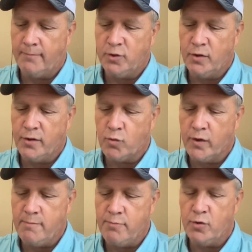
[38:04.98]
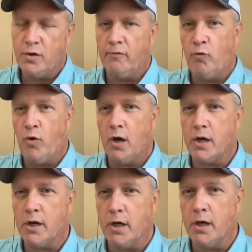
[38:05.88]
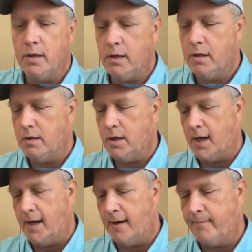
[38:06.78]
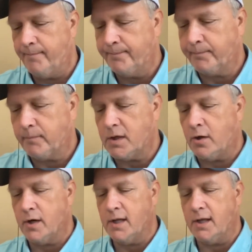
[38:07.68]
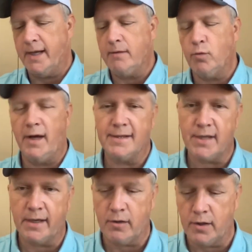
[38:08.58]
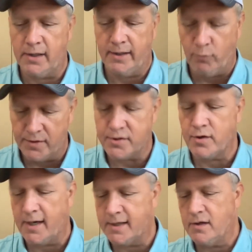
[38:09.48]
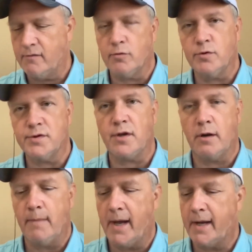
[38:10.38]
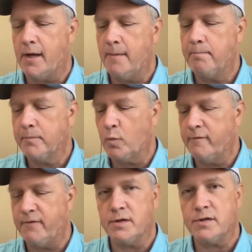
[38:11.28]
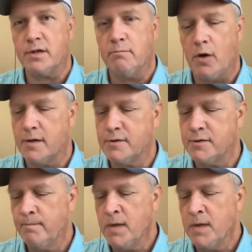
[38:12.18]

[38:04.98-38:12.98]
doing the reboot of Walker, uh, currently, well, I say currently, when the strike's over, we'll start back up. We finished in March. Yeah, is